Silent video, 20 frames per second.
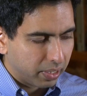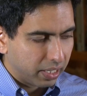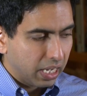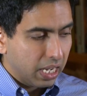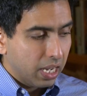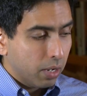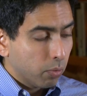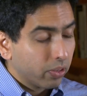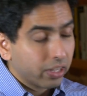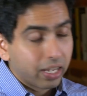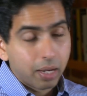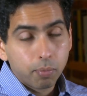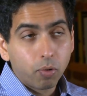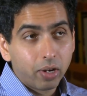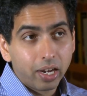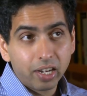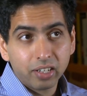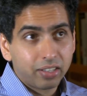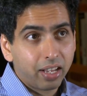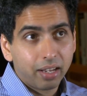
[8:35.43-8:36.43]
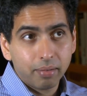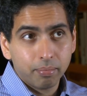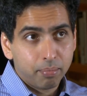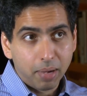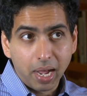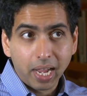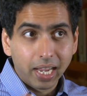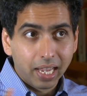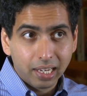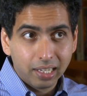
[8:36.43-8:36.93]
Yeah. And one thing I point out, it's not
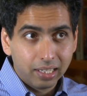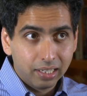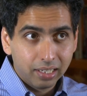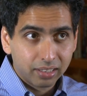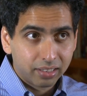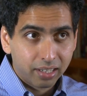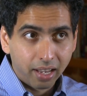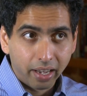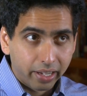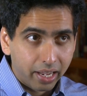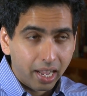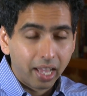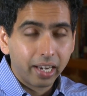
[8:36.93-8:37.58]
my idea, it's not right.